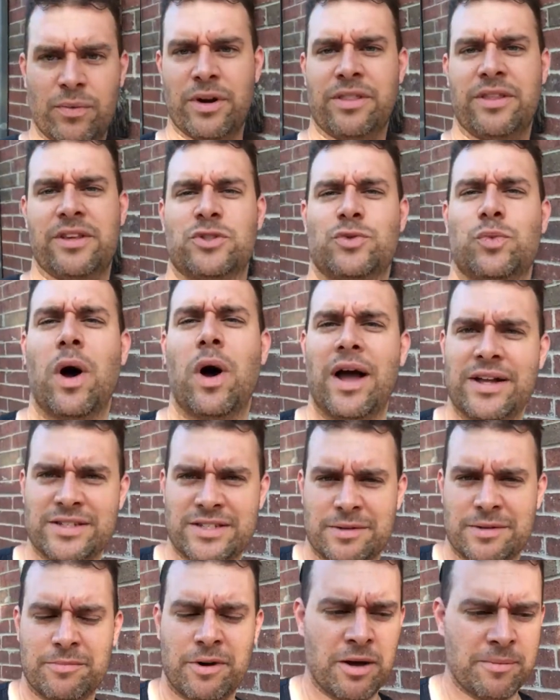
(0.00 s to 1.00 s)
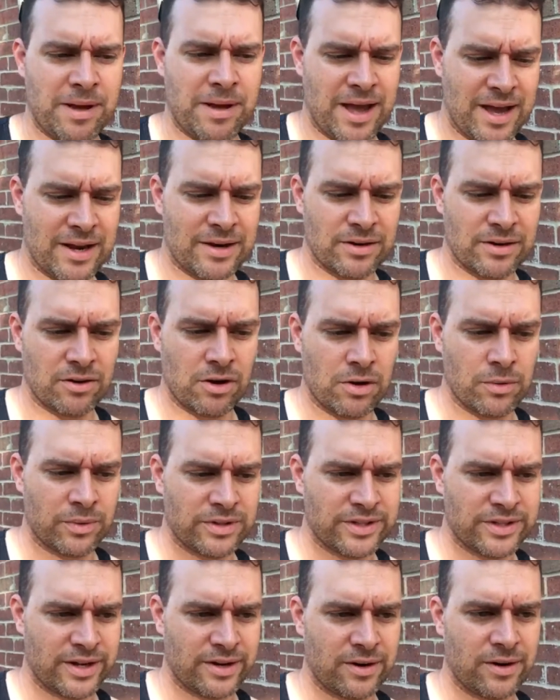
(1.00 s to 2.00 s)
one of these wines that mom had along
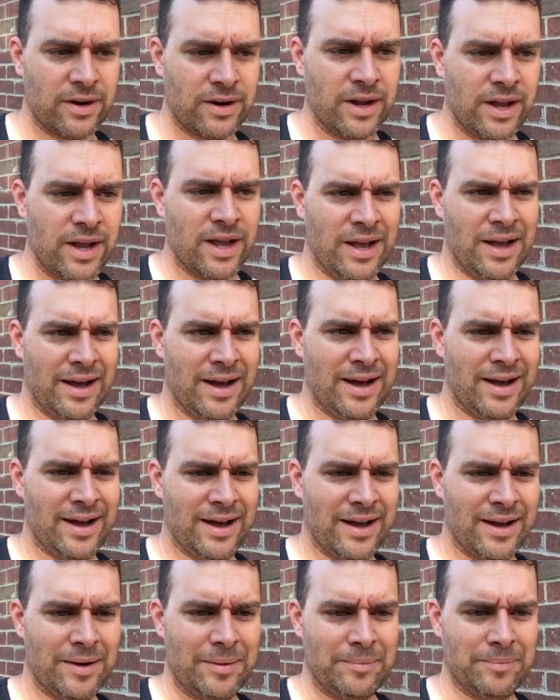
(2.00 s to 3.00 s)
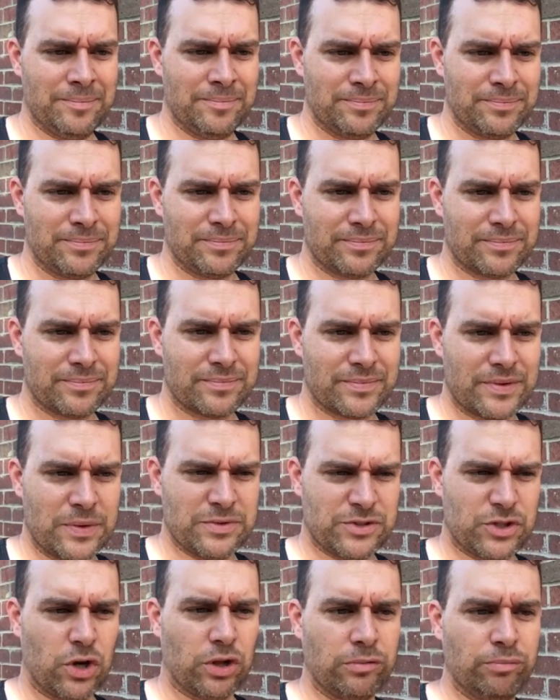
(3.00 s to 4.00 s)
with dinner. Um, it
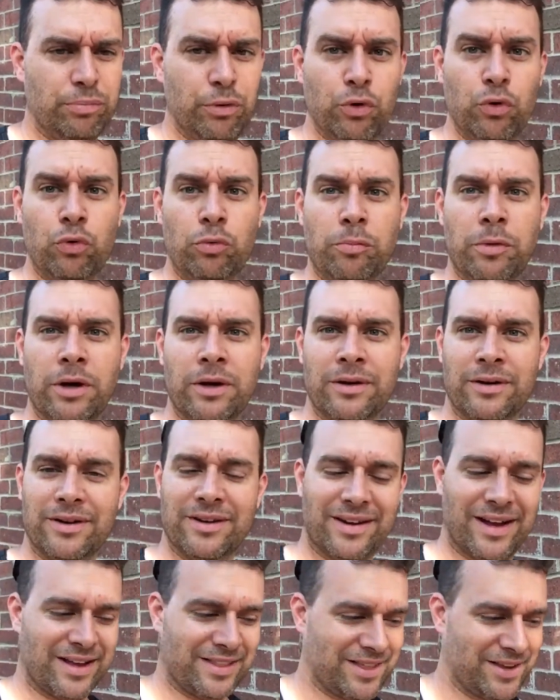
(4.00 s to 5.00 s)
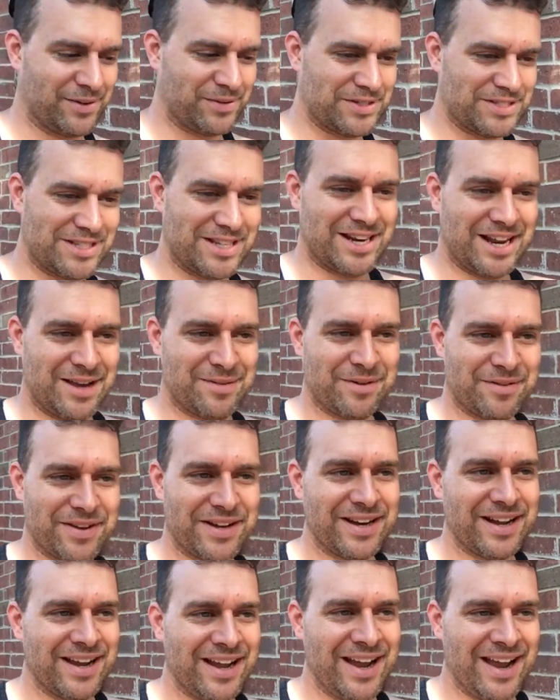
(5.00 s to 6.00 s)
was called Boom, I think was the name of it,
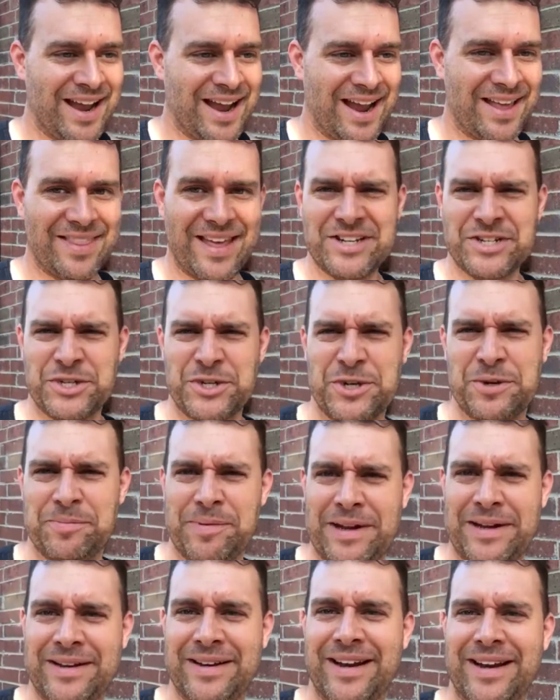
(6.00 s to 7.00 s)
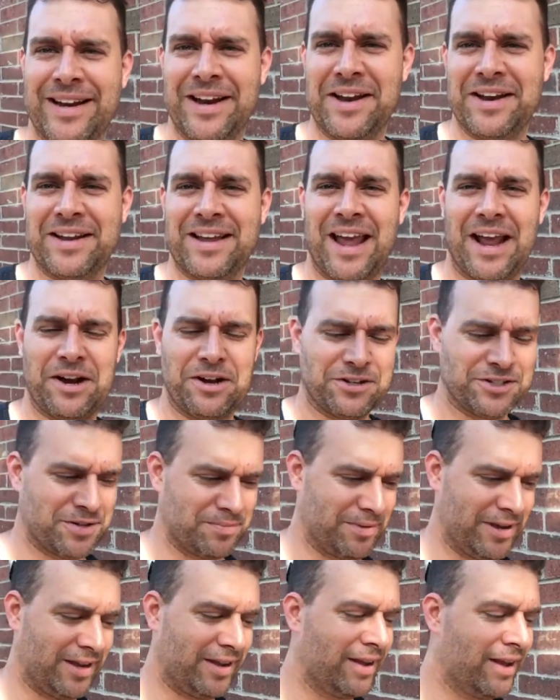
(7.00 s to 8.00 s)
and that should have been an indicator
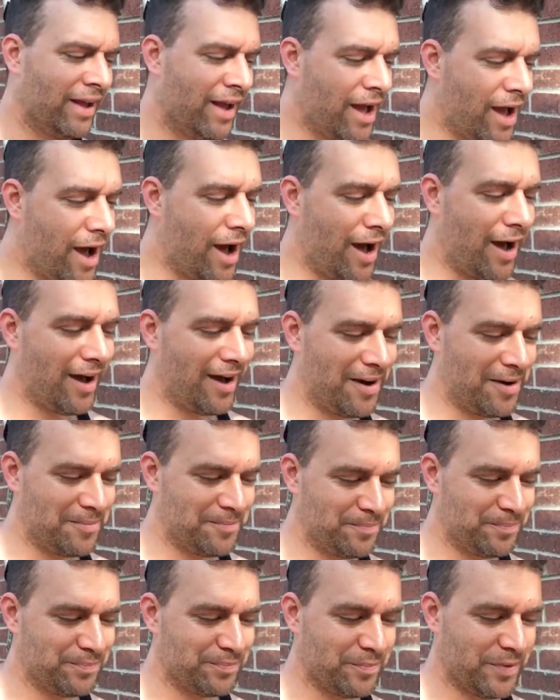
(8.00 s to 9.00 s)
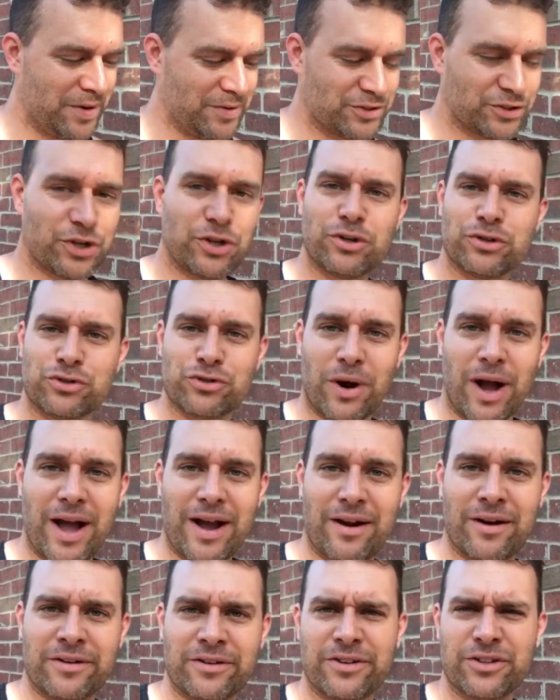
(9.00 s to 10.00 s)
to me. It was a little
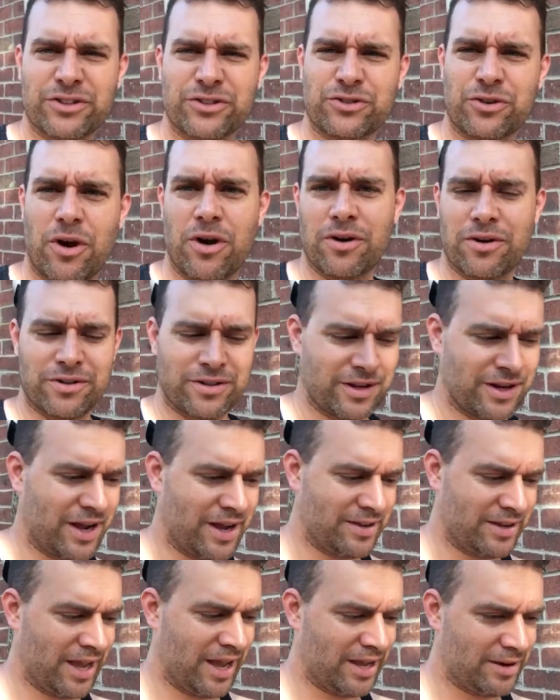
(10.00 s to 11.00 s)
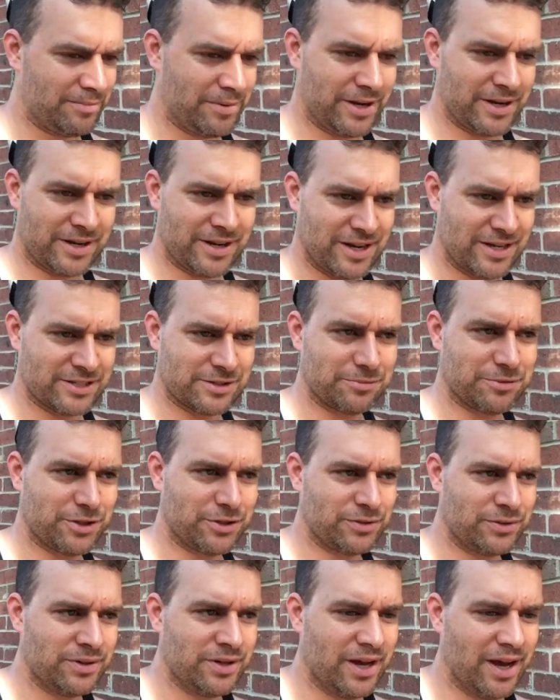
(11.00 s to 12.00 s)
drier, a little stronger than I had been accustomed
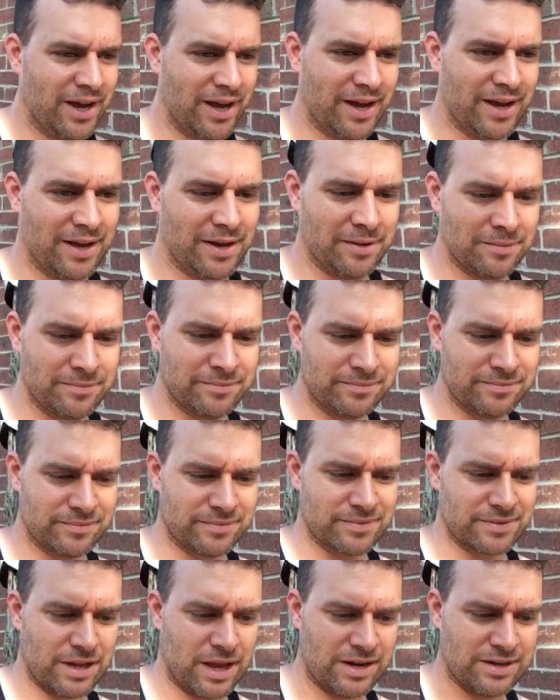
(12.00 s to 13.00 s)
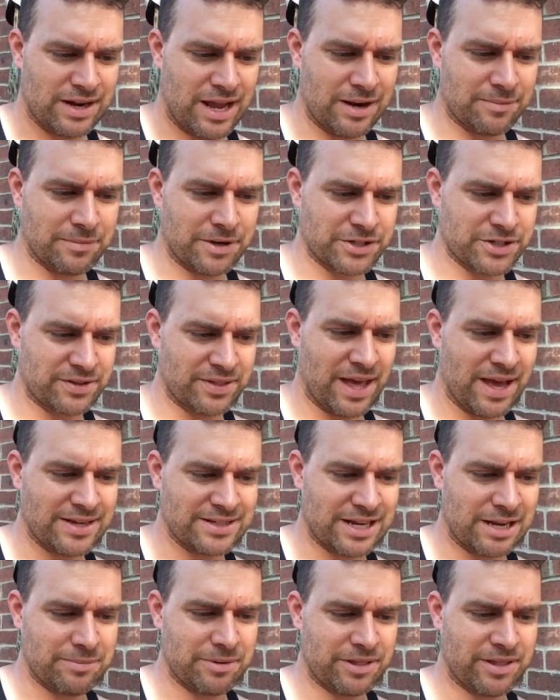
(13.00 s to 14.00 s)
to. Hadn't had much of
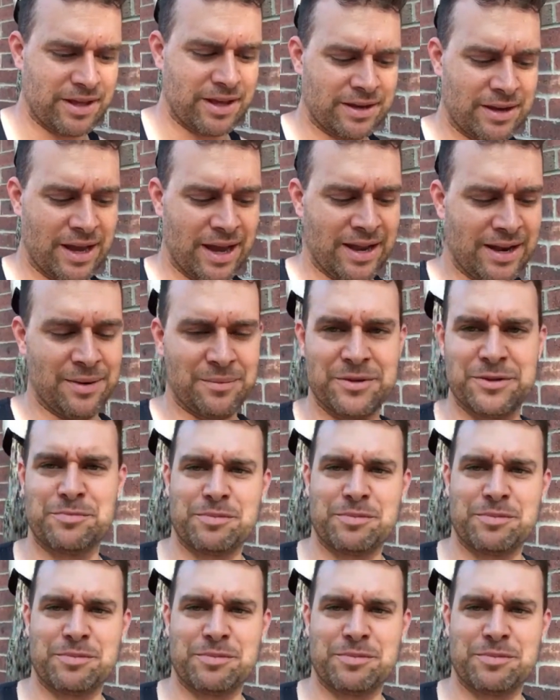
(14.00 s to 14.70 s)
that type of thing, and it